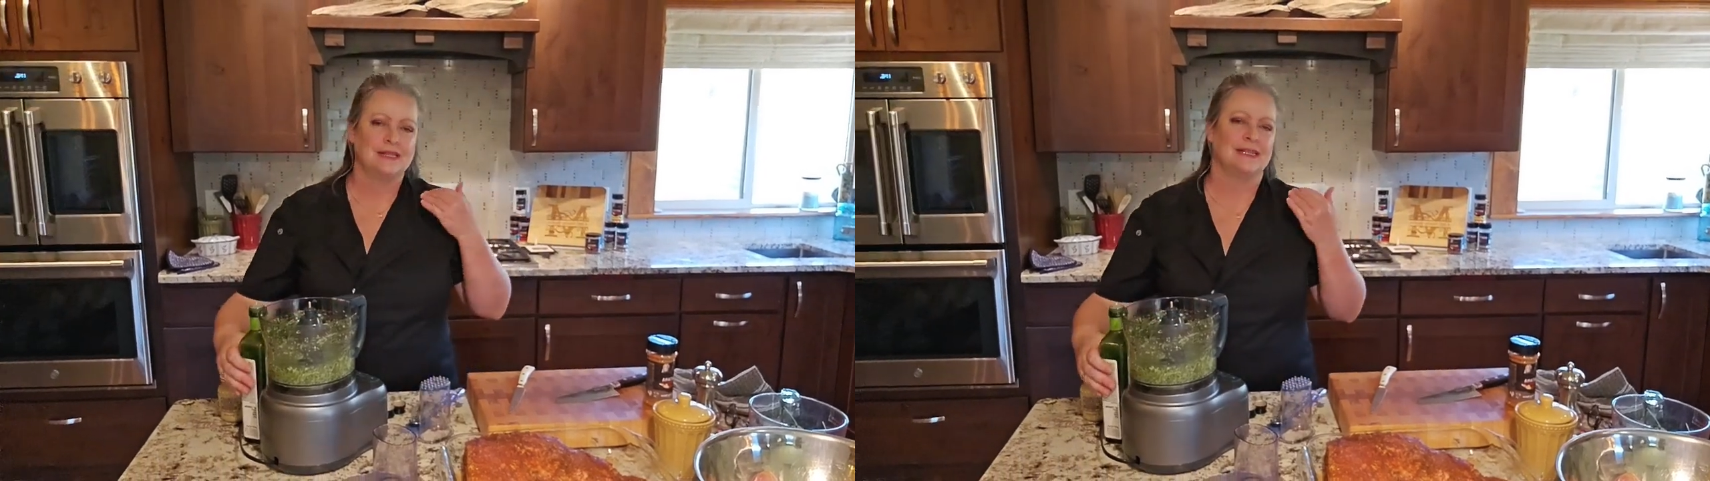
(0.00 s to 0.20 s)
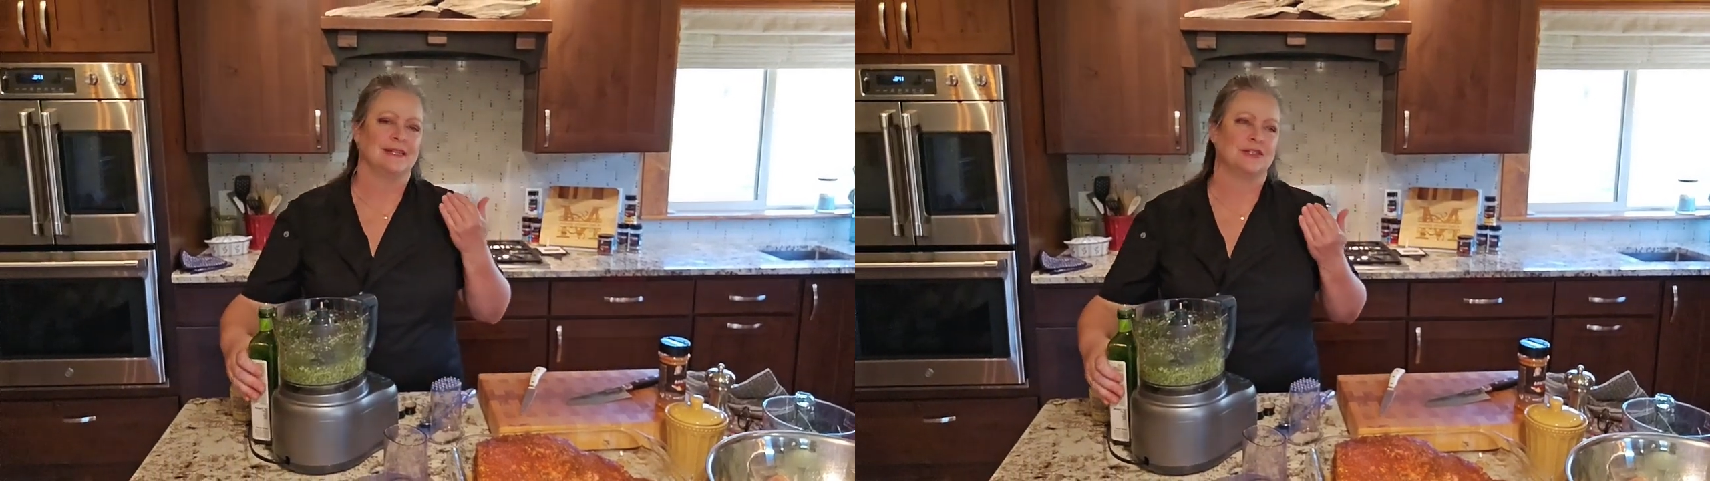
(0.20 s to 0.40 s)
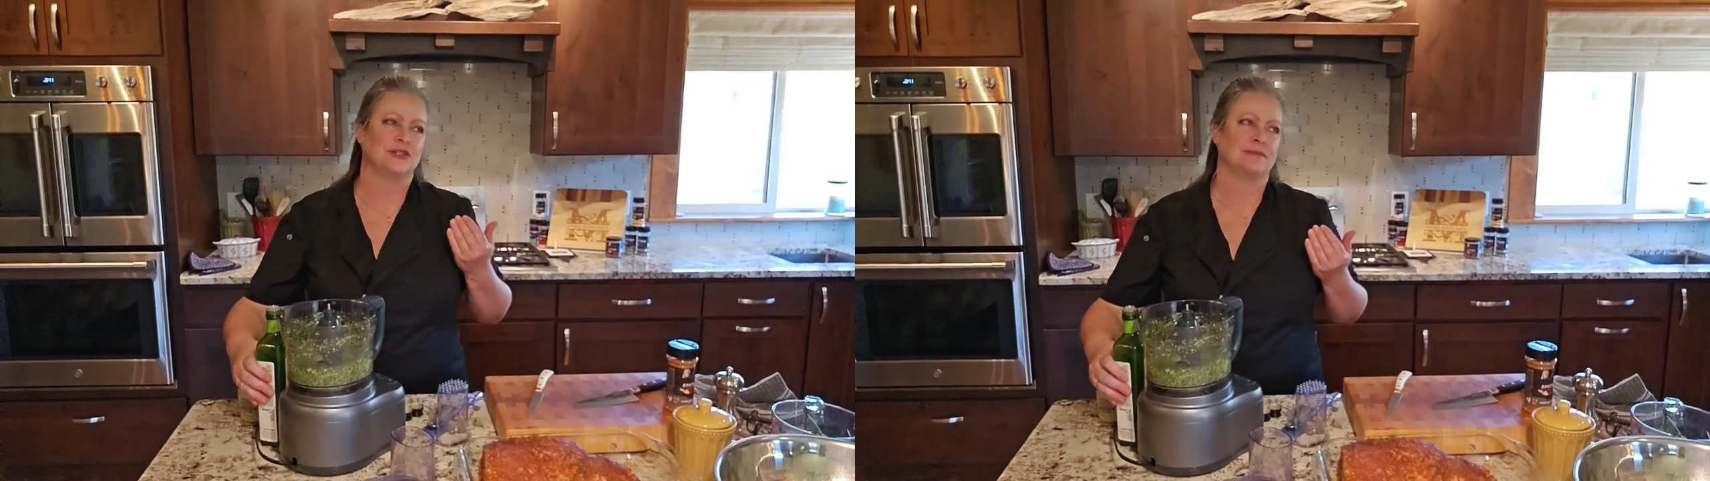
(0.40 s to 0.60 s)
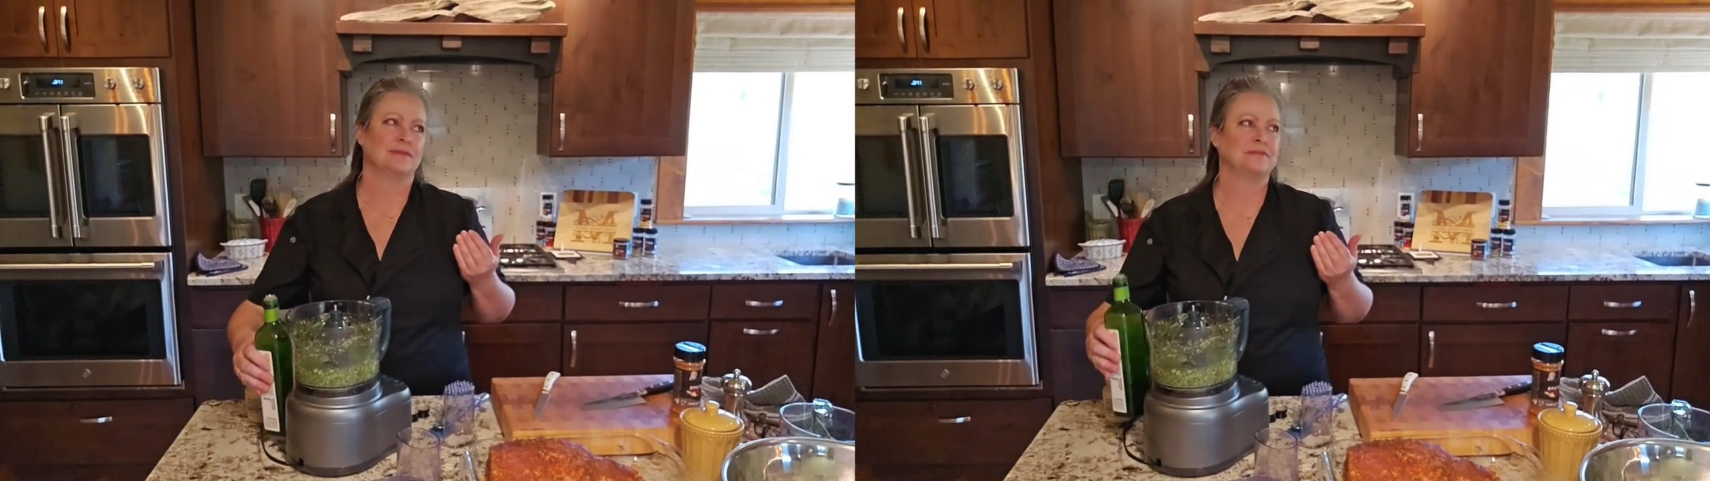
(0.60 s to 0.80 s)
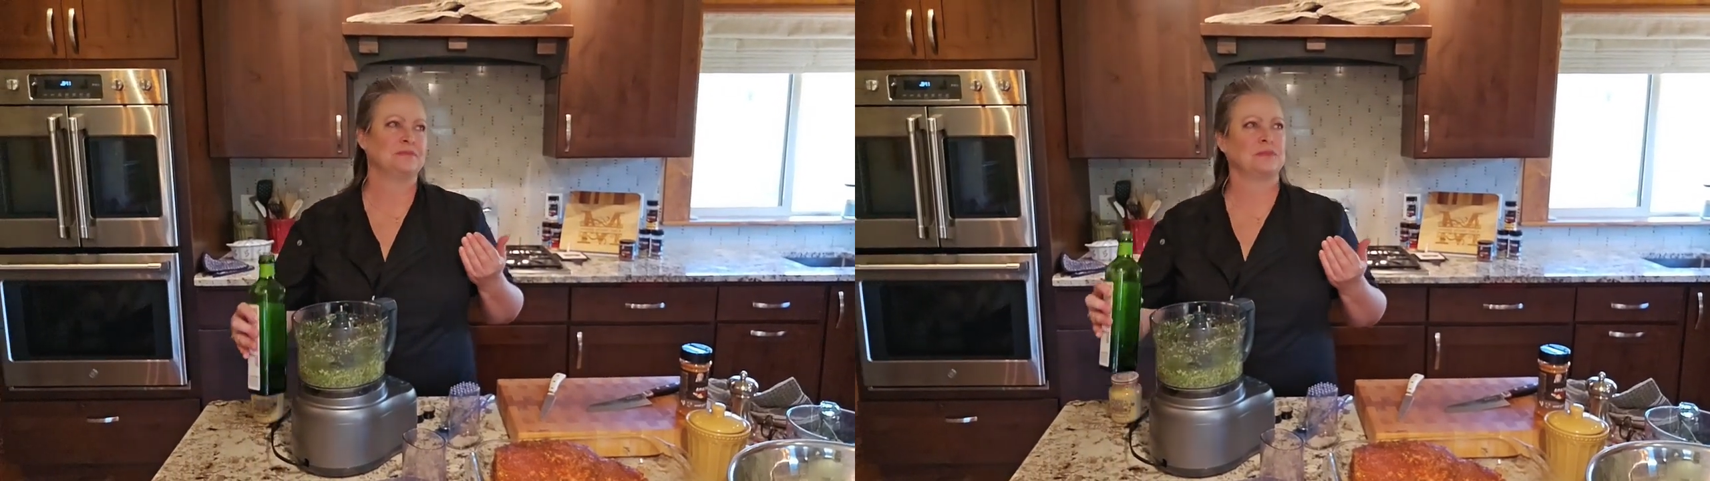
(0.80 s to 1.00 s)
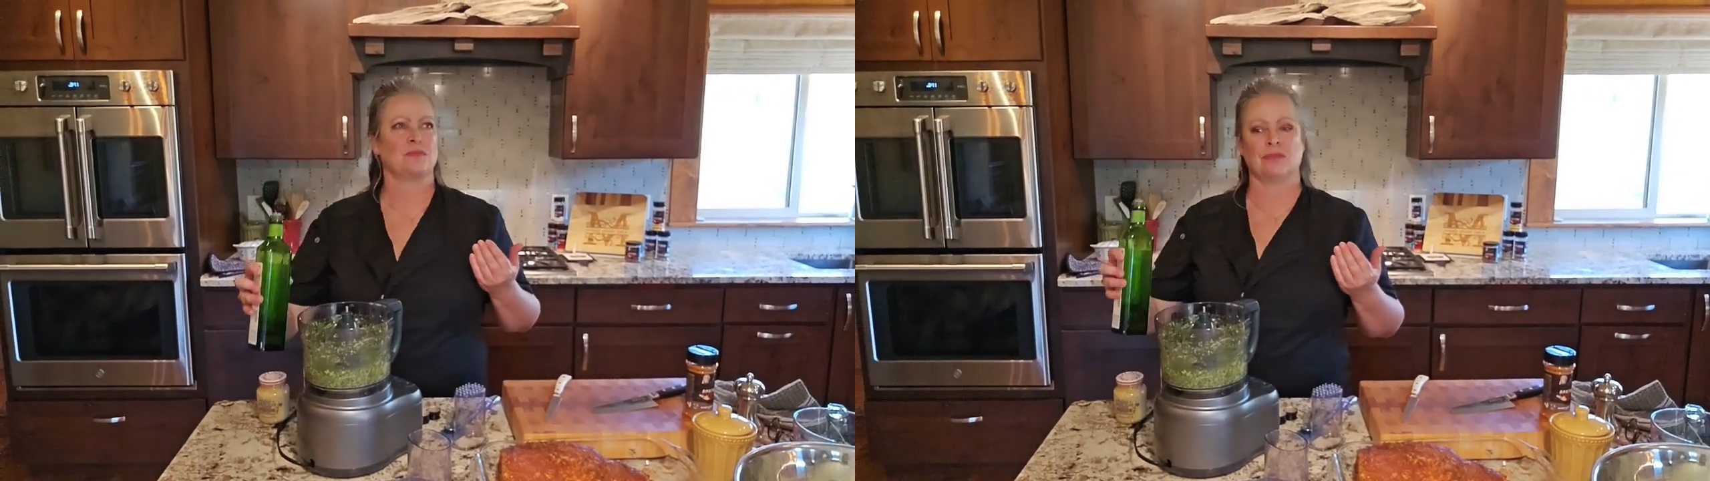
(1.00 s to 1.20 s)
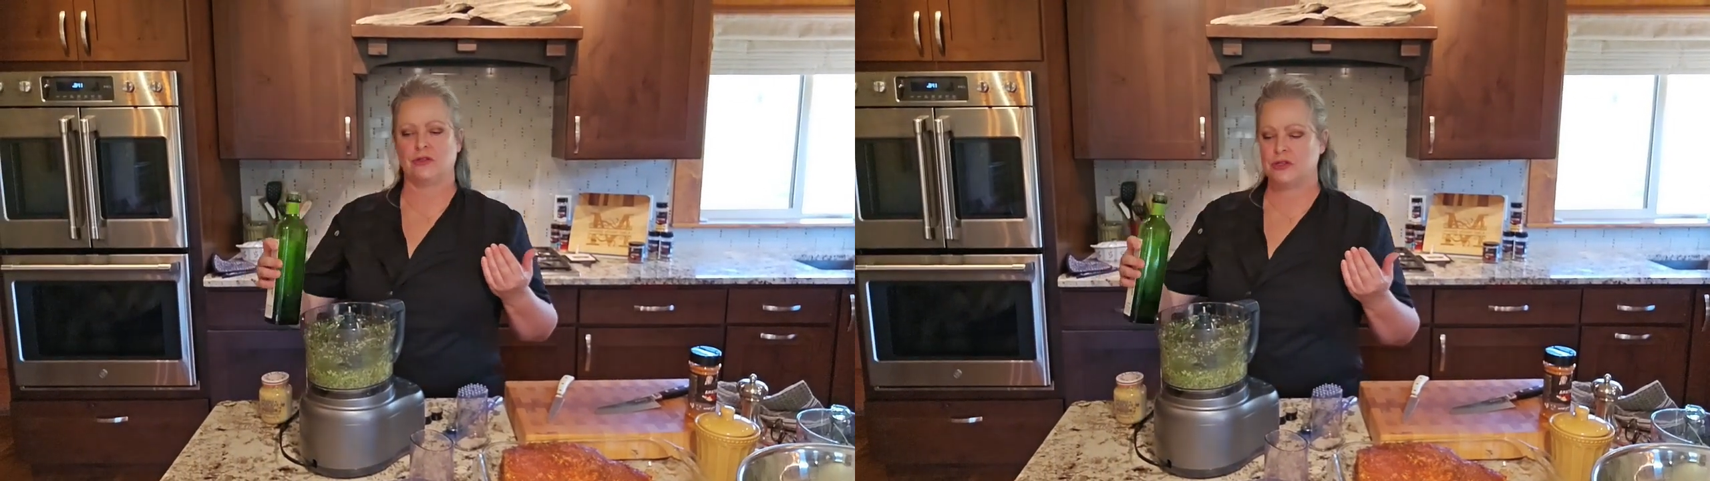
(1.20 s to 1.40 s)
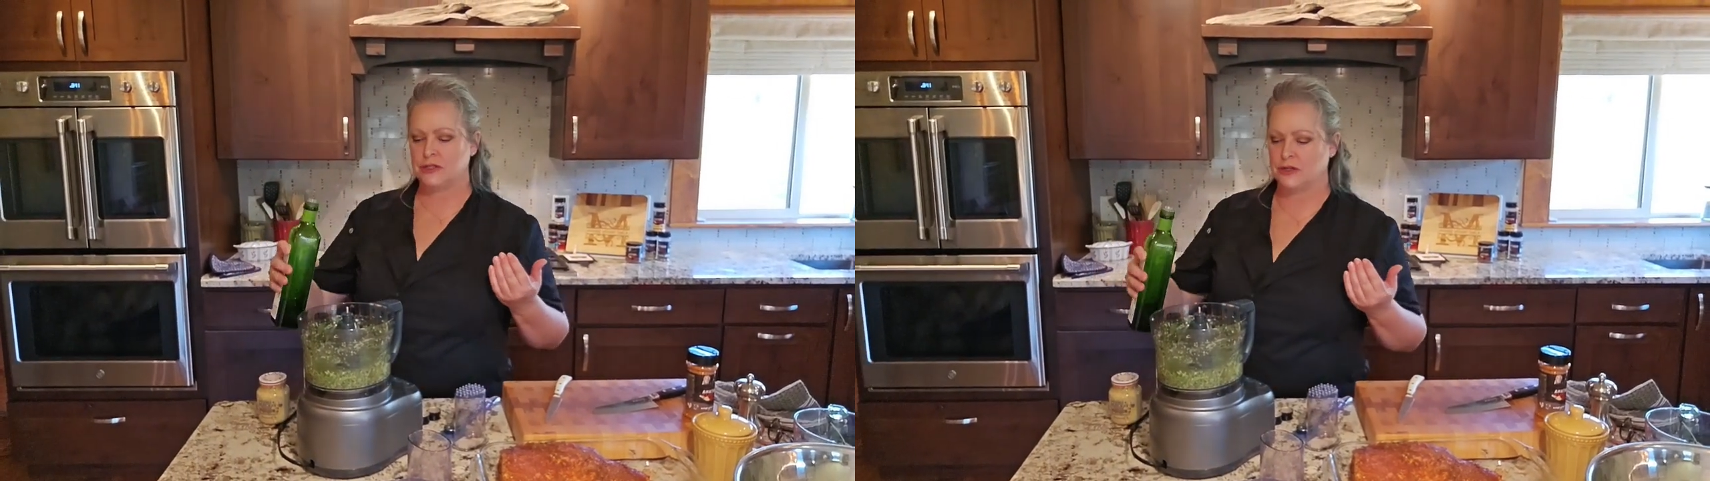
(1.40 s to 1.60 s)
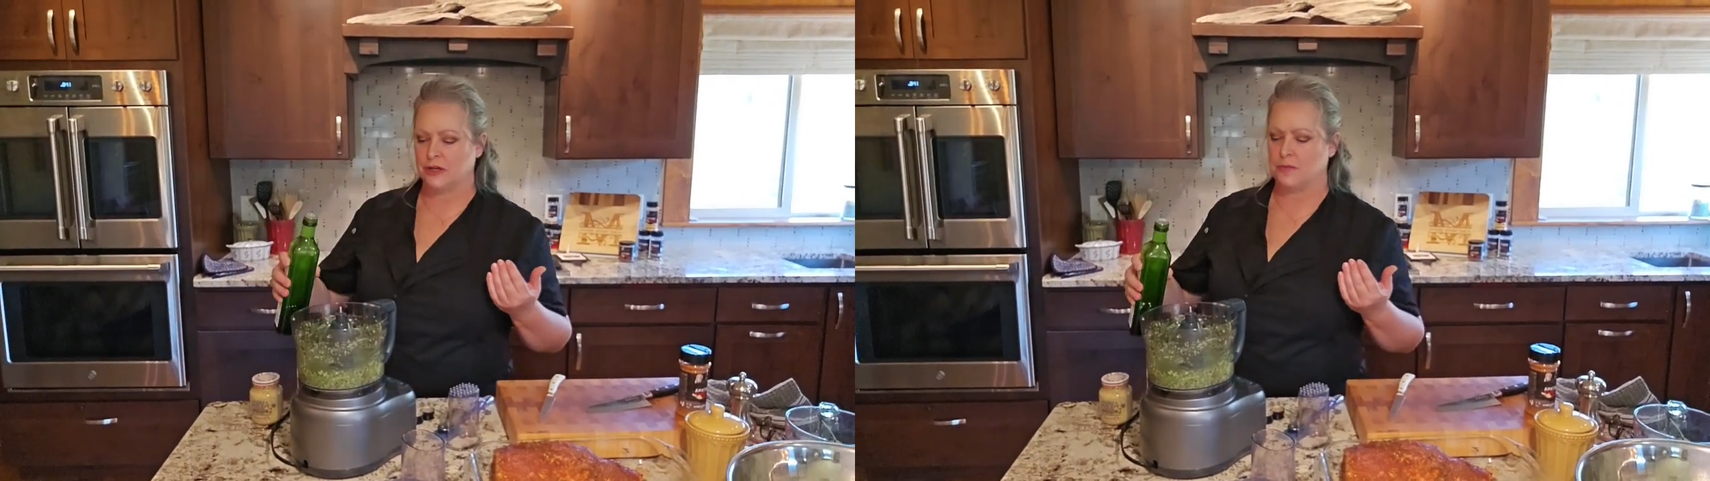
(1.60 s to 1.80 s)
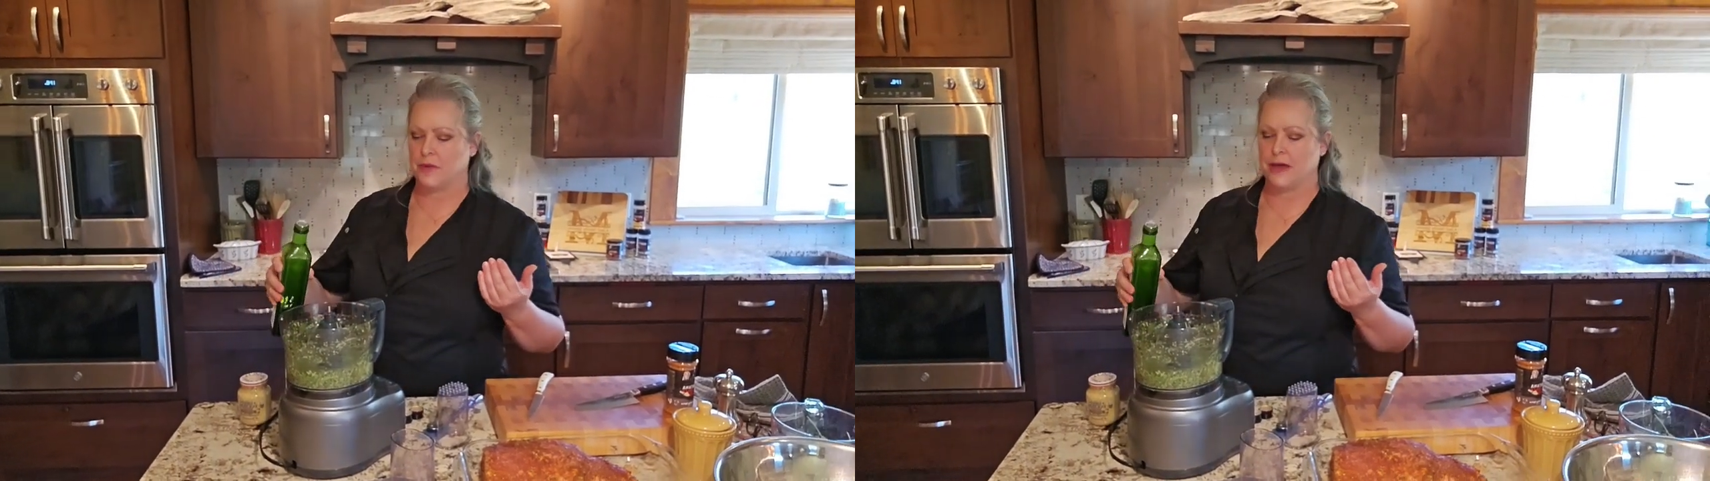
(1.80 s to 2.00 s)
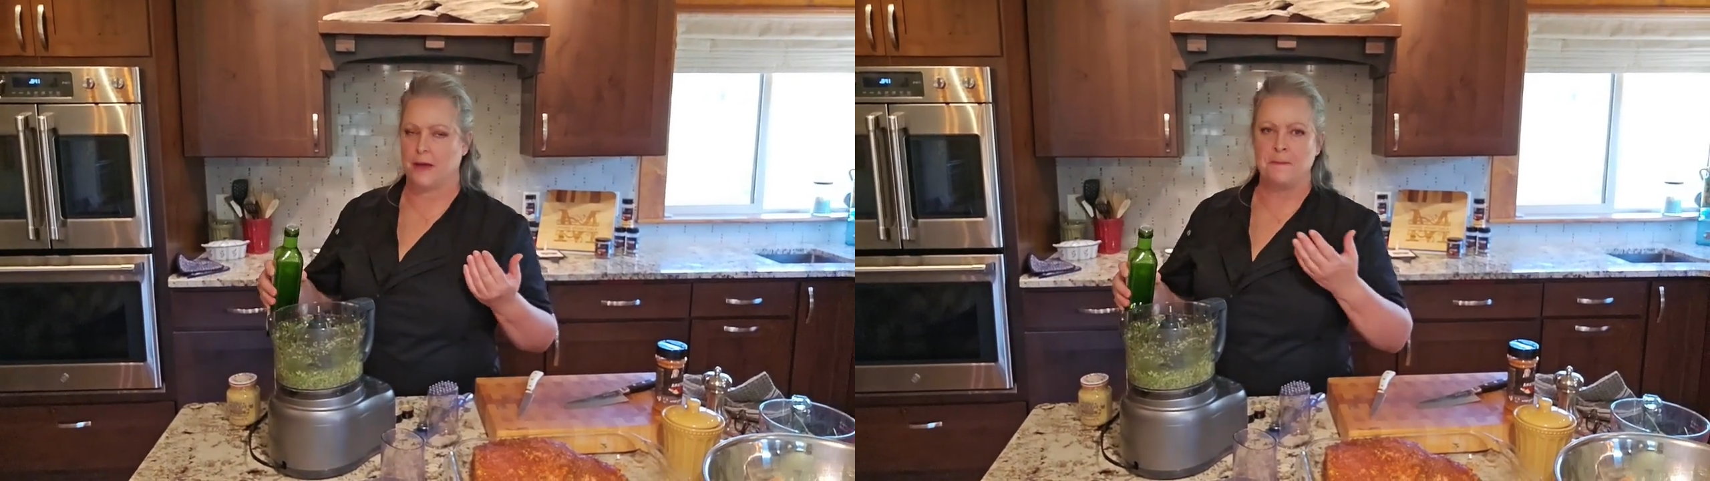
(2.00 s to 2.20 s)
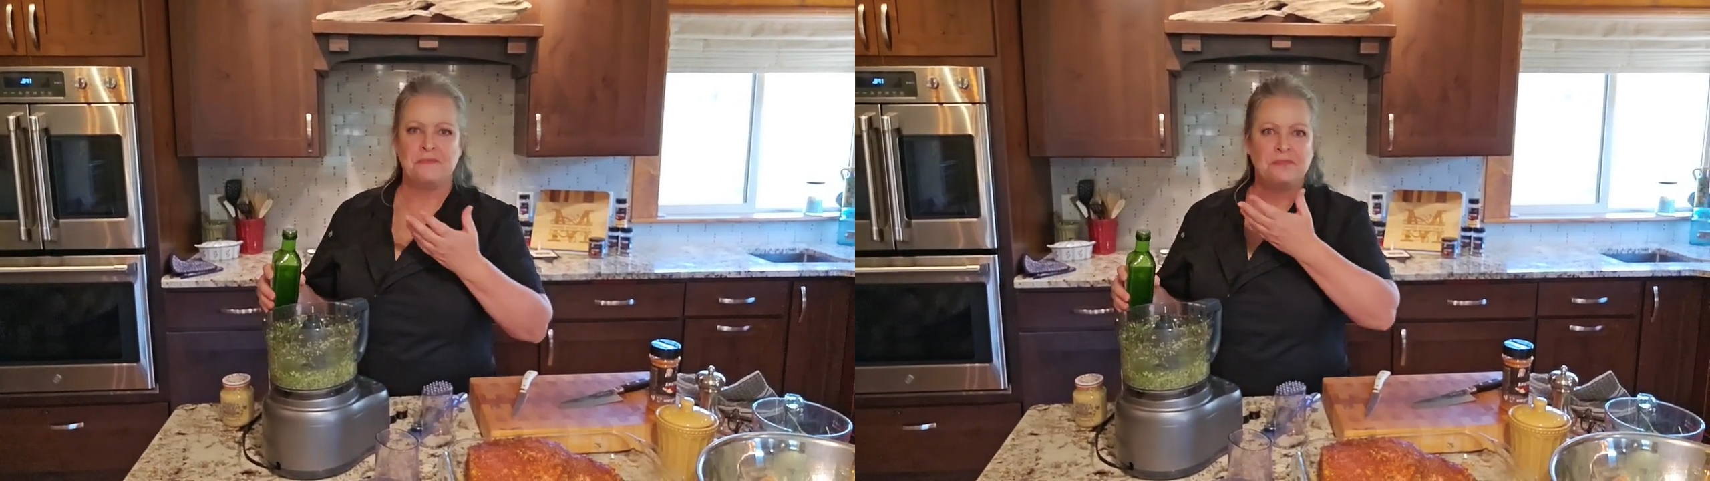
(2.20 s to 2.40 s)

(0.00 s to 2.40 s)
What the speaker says: It's just gonna be